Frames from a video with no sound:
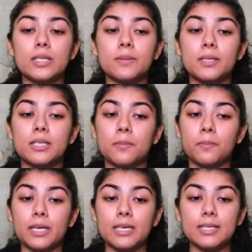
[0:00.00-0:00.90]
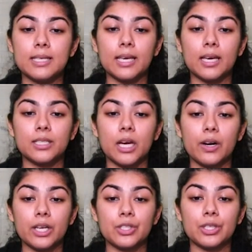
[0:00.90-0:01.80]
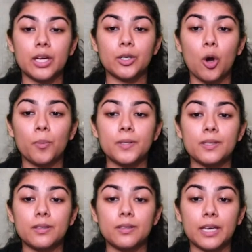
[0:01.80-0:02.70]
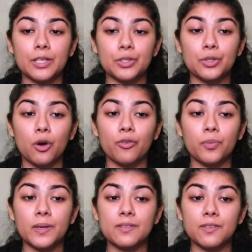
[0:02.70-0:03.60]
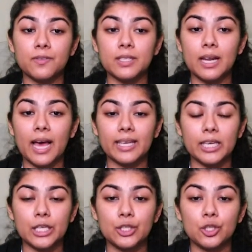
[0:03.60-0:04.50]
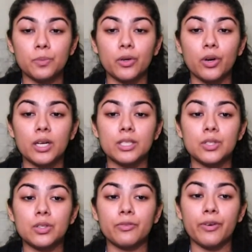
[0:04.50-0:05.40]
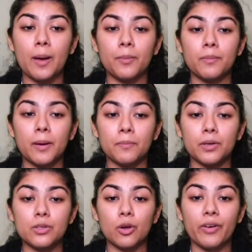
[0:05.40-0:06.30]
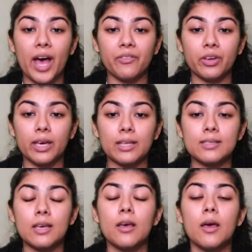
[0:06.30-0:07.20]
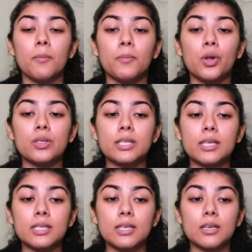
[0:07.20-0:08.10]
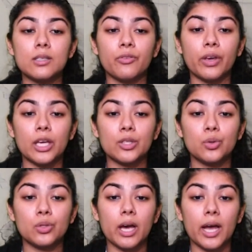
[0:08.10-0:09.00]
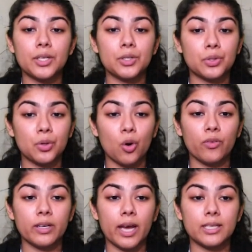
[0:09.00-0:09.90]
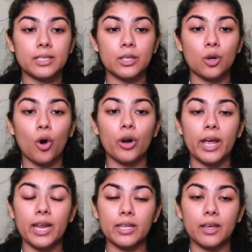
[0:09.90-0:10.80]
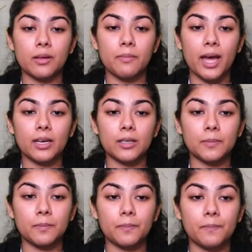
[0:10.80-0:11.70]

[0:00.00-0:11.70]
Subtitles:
dismissed a plea seeking a direction that compensation of Rs. 50 lakh each should be granted to the family members of advocates below 60 years of age who died due to COVID-19 or any other manner.